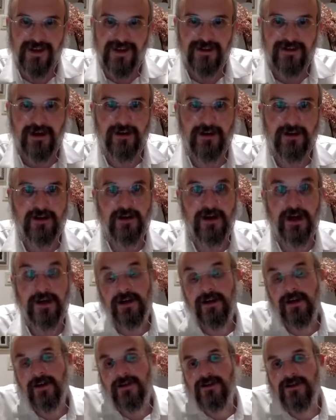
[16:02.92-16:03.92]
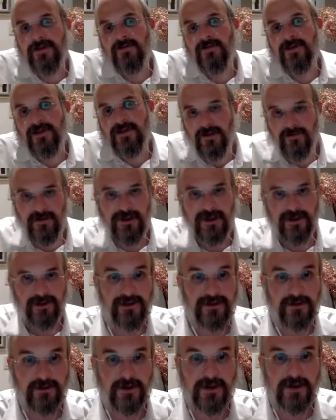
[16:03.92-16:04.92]
telling it, it seems to me at
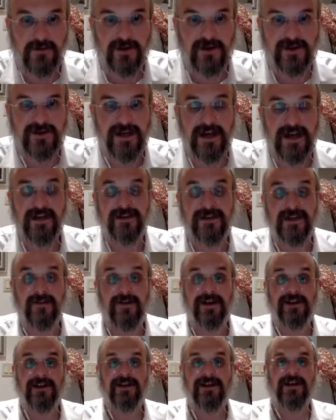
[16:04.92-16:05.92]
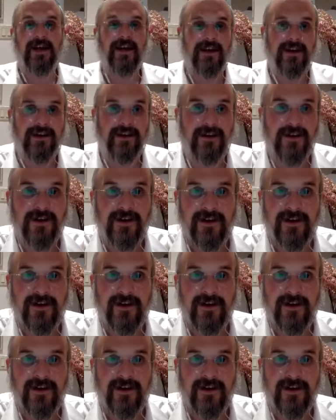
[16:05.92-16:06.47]
least, the Gemara is saying that Rav Ashi is saying